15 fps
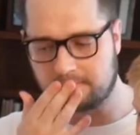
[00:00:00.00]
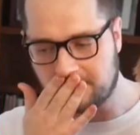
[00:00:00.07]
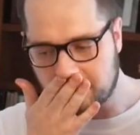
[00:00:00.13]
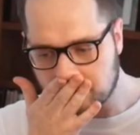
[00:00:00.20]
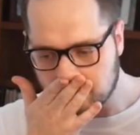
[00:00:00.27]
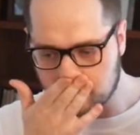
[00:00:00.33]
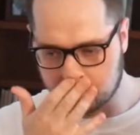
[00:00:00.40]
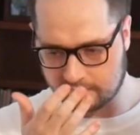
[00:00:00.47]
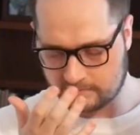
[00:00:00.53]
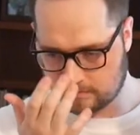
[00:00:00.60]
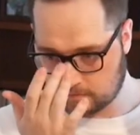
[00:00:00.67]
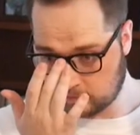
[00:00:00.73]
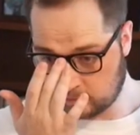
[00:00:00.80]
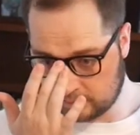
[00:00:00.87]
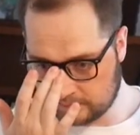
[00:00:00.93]

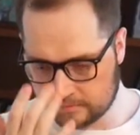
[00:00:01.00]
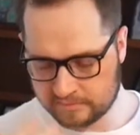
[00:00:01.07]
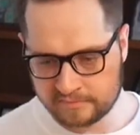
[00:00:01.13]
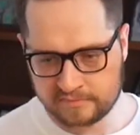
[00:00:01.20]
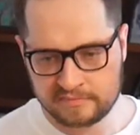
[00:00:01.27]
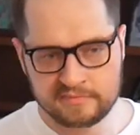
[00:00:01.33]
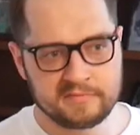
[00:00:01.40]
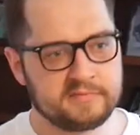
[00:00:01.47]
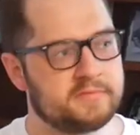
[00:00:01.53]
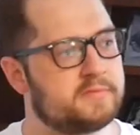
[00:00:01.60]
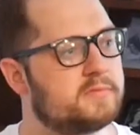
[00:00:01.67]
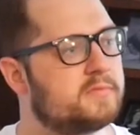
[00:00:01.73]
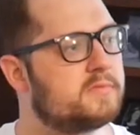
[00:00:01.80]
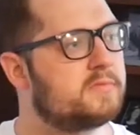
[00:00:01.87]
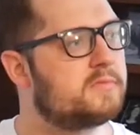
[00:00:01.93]

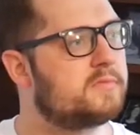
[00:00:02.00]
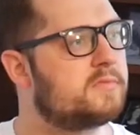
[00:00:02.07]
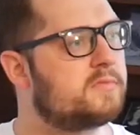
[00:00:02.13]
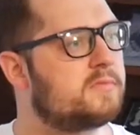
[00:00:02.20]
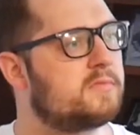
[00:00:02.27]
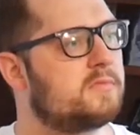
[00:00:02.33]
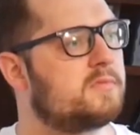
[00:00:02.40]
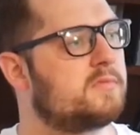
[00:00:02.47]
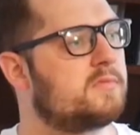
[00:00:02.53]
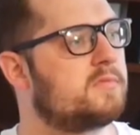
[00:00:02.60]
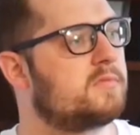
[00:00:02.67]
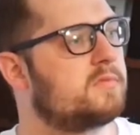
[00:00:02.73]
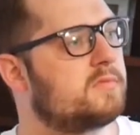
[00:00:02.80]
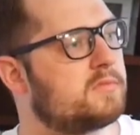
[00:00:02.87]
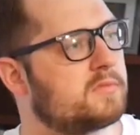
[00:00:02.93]

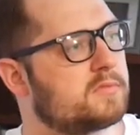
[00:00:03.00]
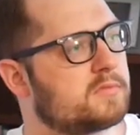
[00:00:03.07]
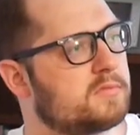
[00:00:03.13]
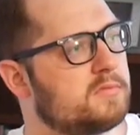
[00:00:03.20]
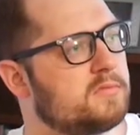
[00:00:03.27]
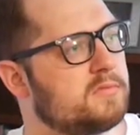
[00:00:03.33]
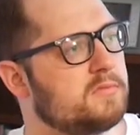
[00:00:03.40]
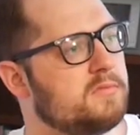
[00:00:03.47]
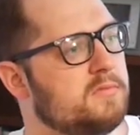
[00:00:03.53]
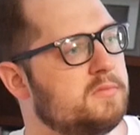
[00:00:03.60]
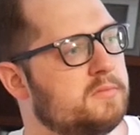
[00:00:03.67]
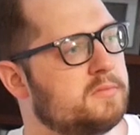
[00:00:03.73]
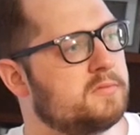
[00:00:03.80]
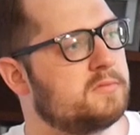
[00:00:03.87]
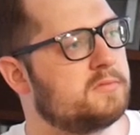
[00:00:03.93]

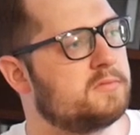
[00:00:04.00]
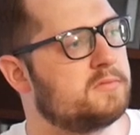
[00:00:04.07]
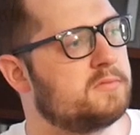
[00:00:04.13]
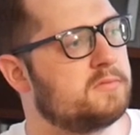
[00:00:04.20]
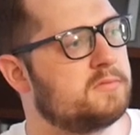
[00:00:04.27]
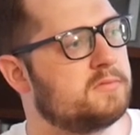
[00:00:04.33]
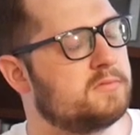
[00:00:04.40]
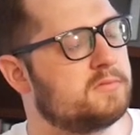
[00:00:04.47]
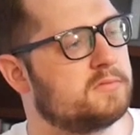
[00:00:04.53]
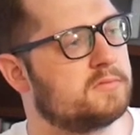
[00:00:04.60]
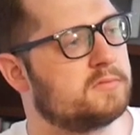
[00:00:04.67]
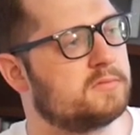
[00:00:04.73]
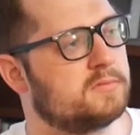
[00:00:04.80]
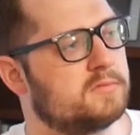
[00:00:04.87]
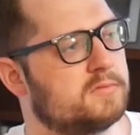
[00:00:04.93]

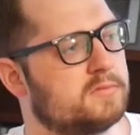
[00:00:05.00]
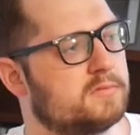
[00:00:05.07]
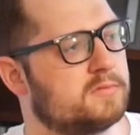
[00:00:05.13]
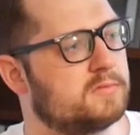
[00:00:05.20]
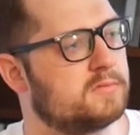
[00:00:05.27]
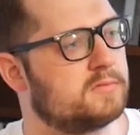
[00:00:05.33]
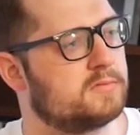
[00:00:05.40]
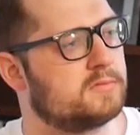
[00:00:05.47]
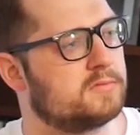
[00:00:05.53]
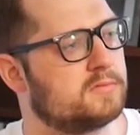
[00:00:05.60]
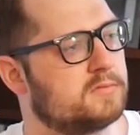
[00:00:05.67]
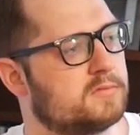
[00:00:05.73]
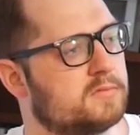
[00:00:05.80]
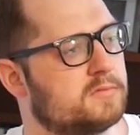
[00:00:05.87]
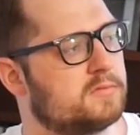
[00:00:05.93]

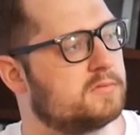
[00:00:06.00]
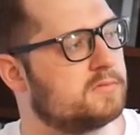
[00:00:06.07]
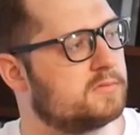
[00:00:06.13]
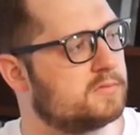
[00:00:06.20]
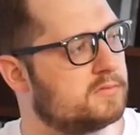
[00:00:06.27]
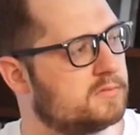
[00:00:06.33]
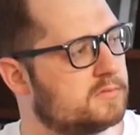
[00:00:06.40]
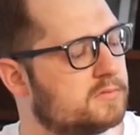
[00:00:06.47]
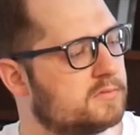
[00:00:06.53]
(not speaking)